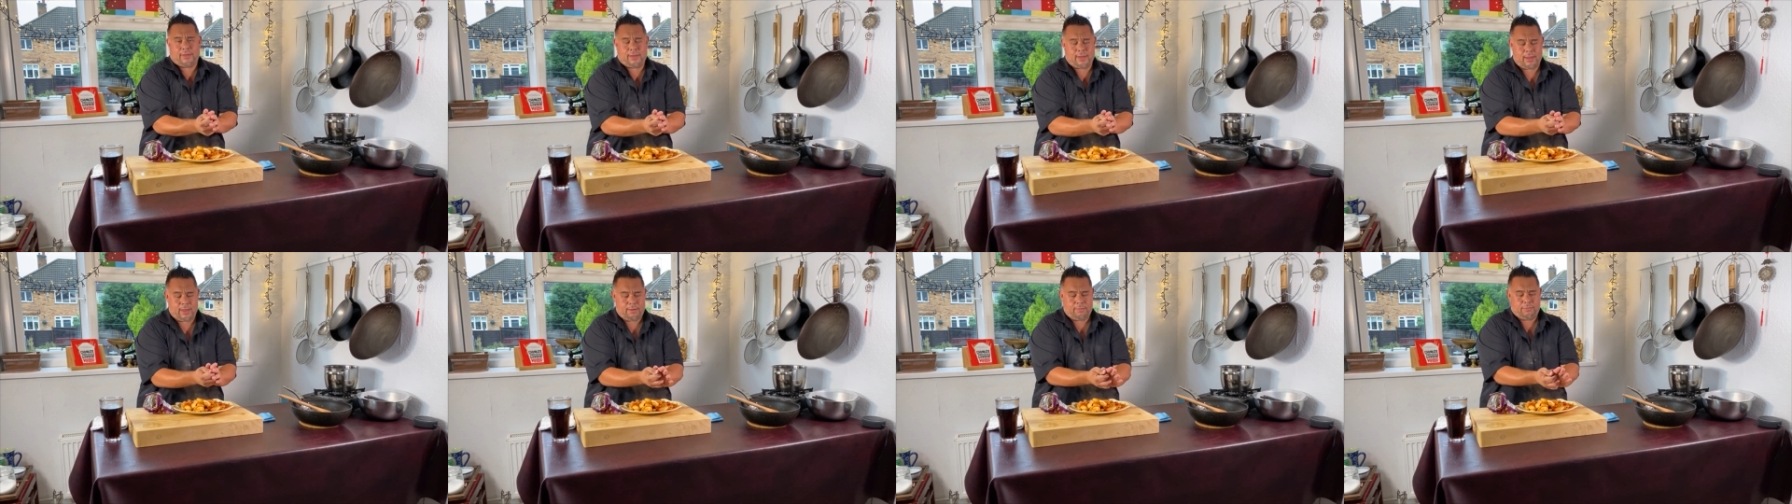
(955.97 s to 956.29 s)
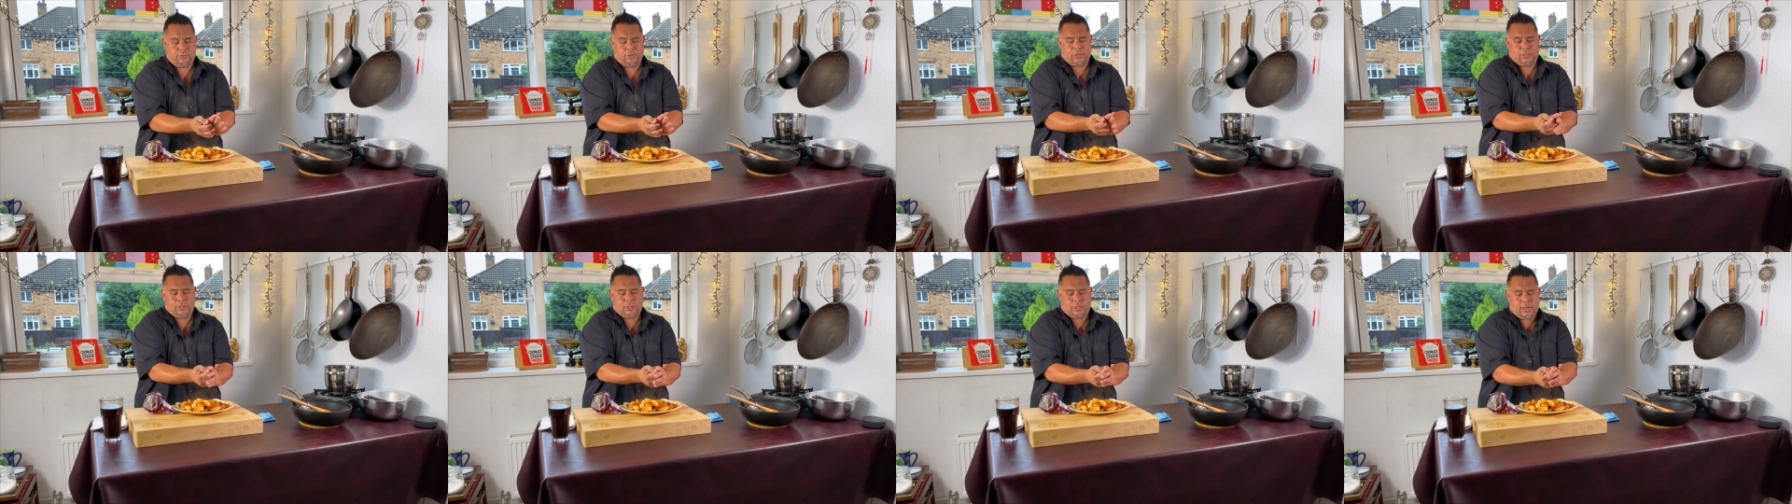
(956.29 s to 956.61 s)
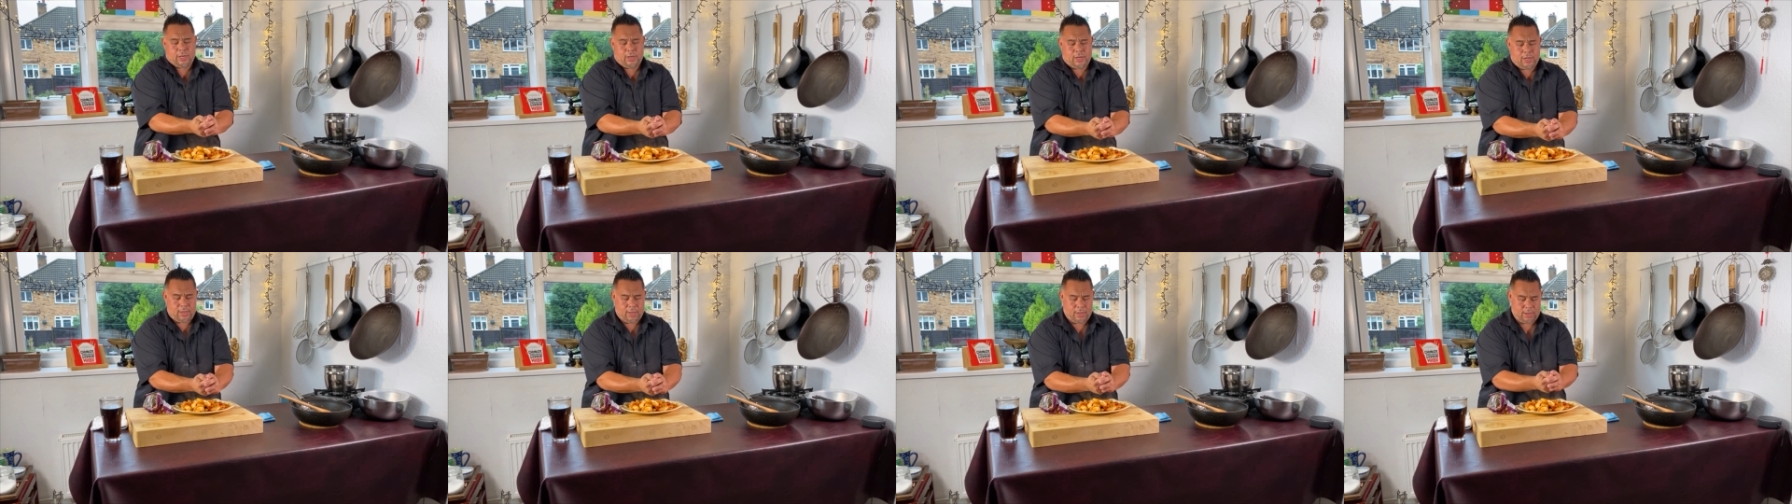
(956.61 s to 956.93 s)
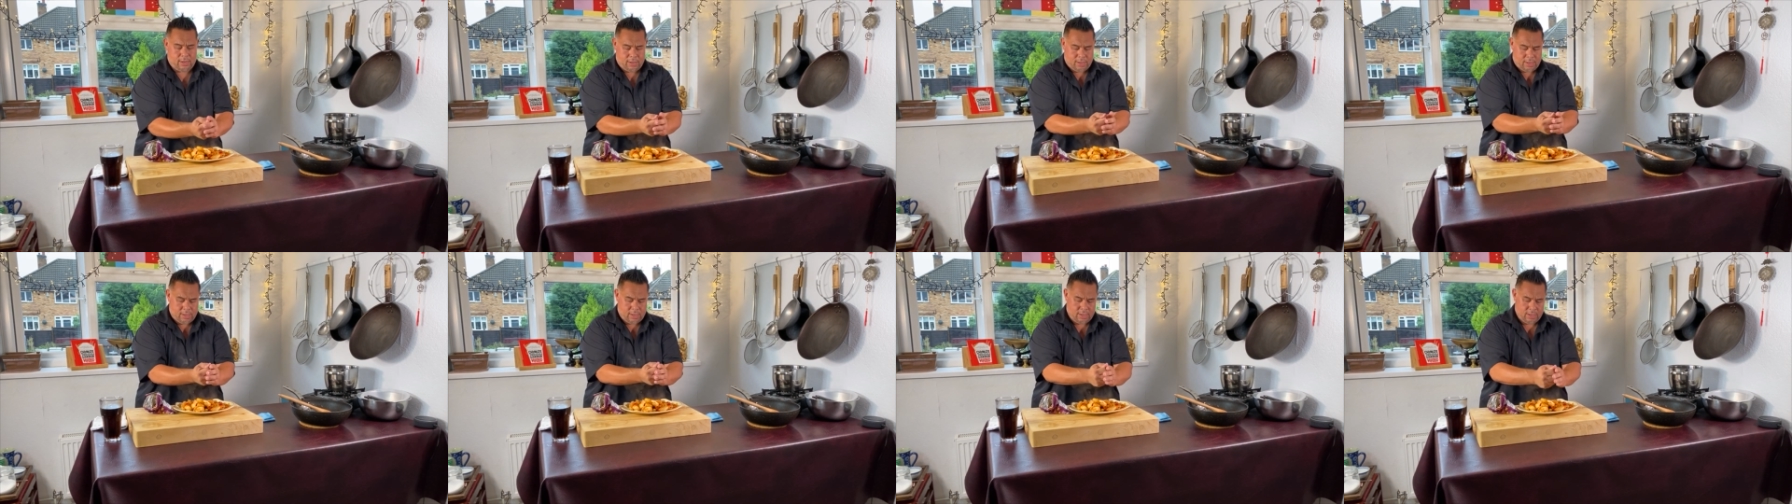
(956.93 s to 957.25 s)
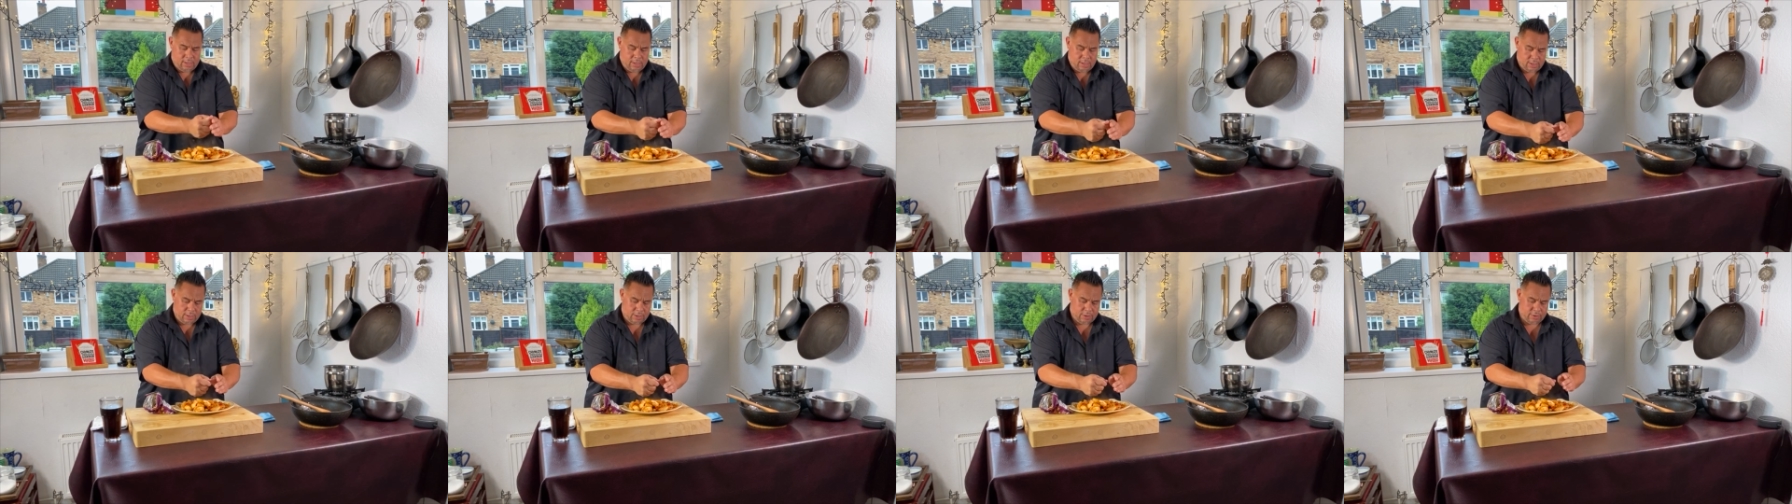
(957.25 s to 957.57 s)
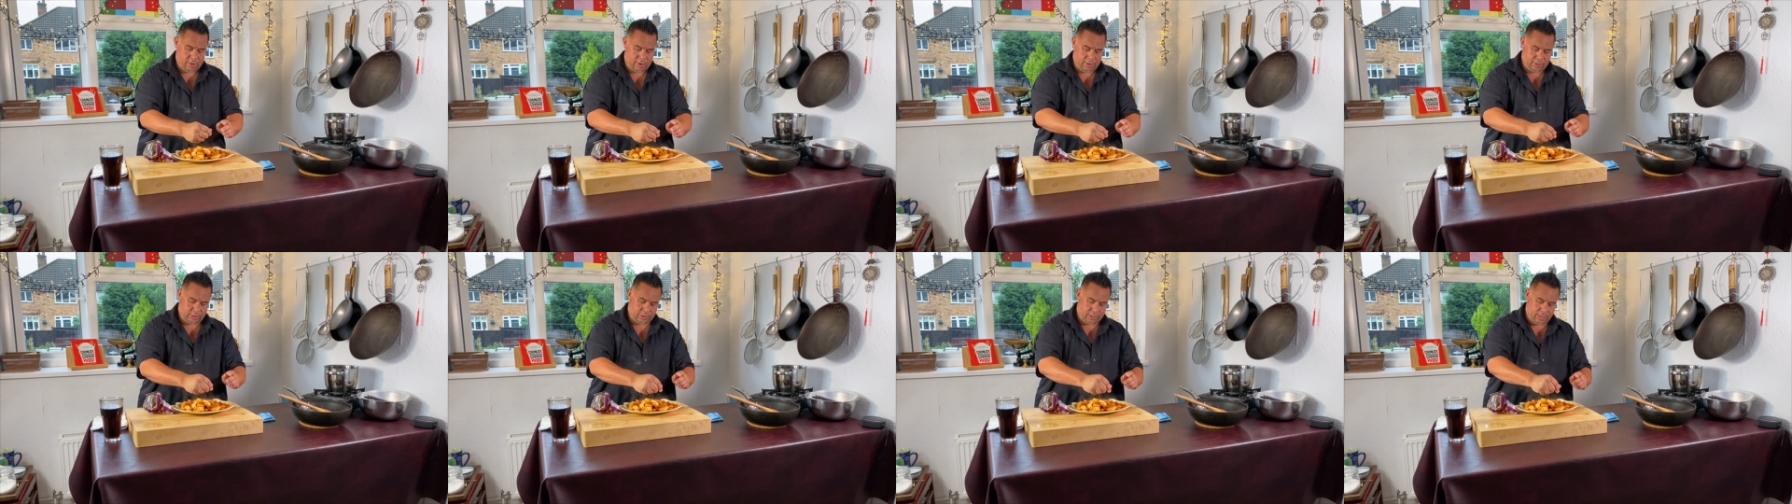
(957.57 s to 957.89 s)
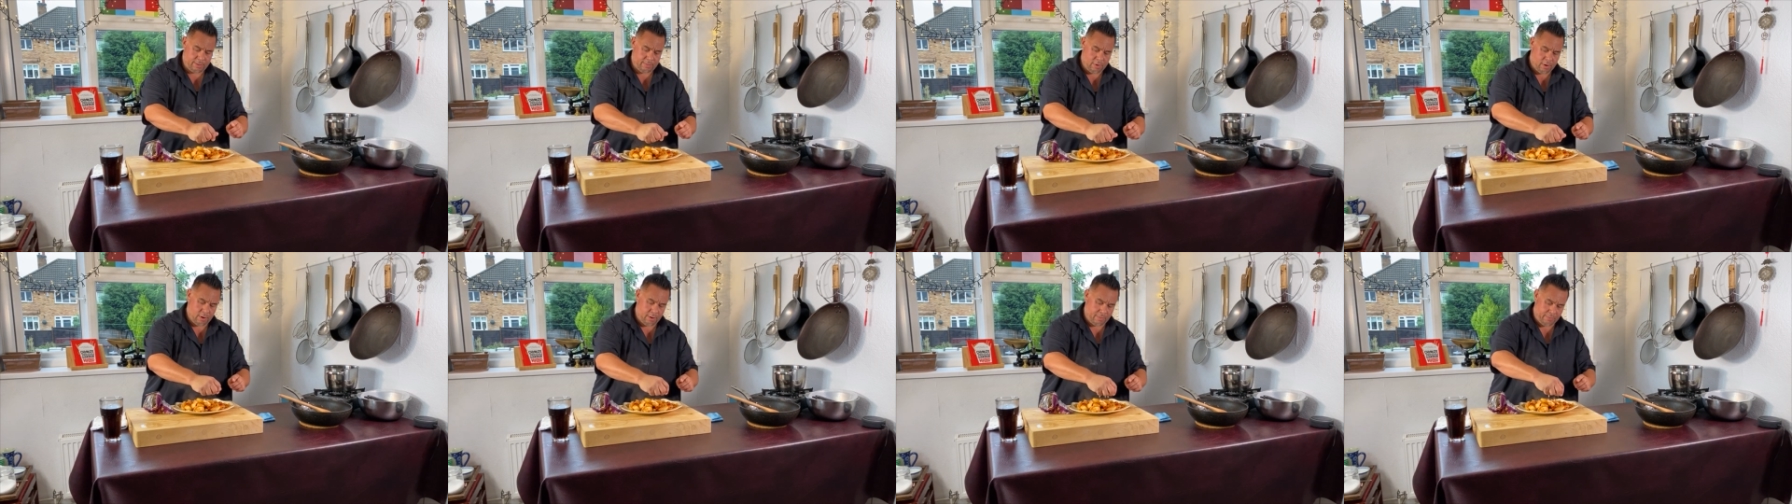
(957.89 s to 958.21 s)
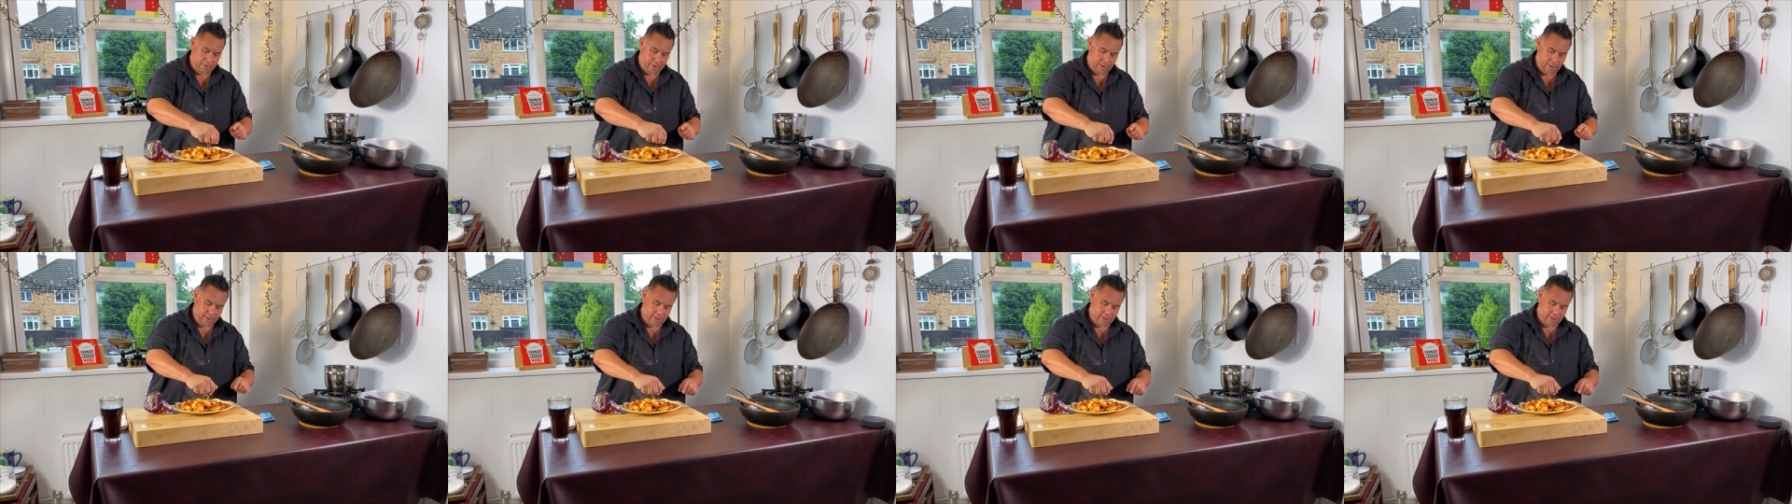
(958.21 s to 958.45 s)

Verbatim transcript: I'm just going to crunch them up